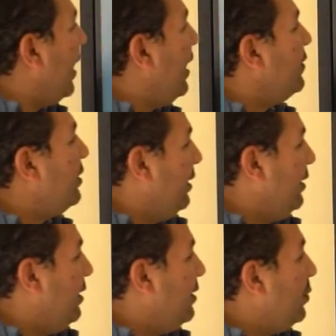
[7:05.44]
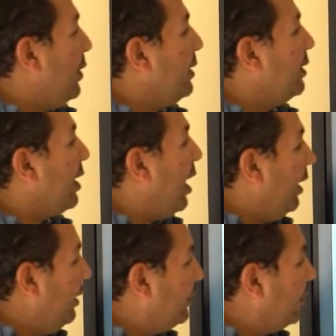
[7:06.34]
and cities with
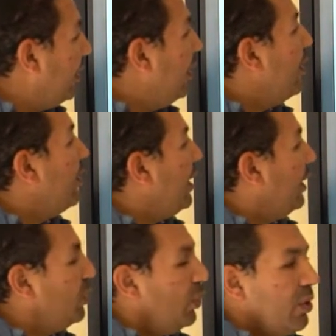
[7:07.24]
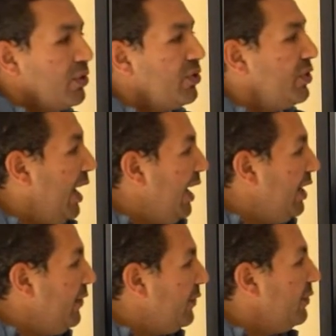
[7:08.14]
light that was
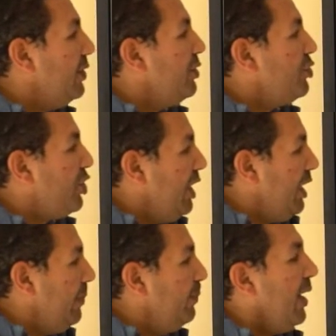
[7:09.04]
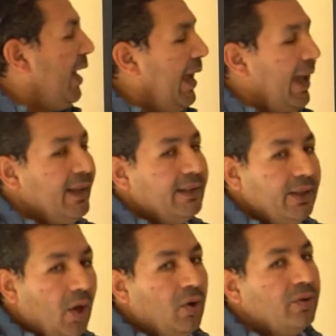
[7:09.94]
safe, cheap, and
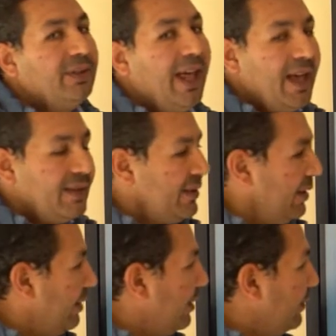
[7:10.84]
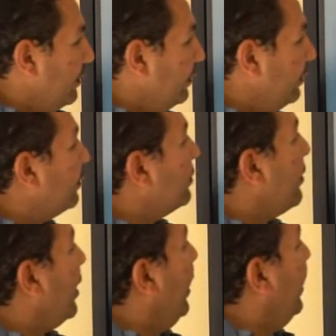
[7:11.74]
long-lasting.
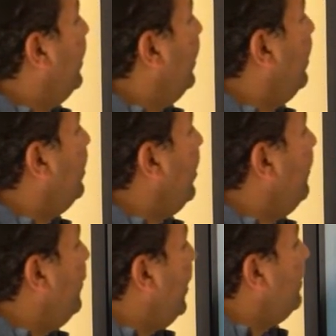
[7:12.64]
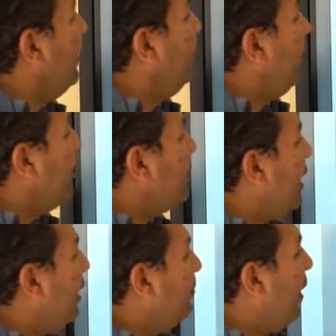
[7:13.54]
He didn't invent the first
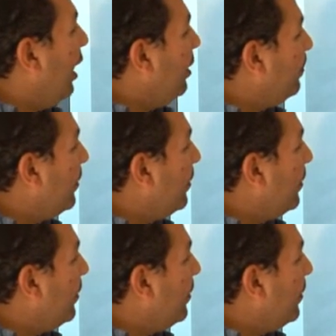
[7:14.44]
light bulb,